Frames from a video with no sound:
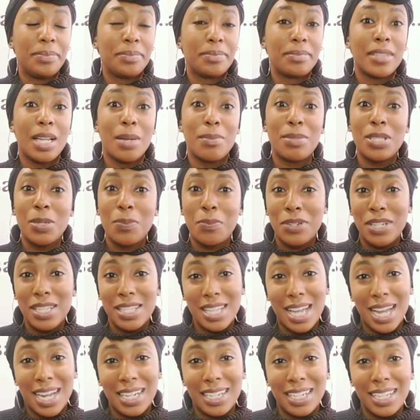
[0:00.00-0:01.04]
I'm super
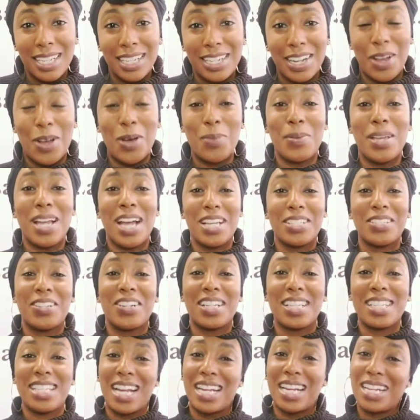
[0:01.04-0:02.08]
excited. I hope you guys are
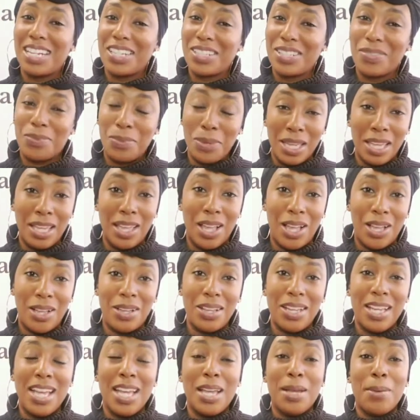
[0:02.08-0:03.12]
excited as well,
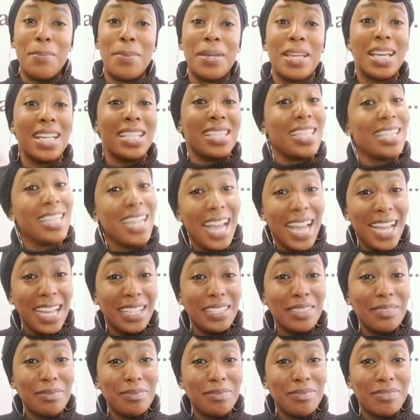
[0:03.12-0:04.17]
because today,
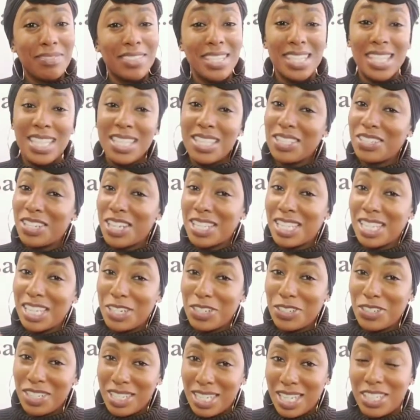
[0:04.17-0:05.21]
this isn't just an
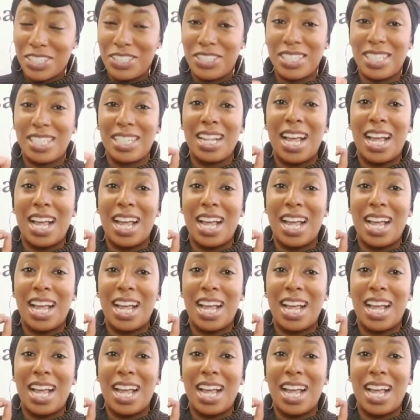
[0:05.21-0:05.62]
introduction.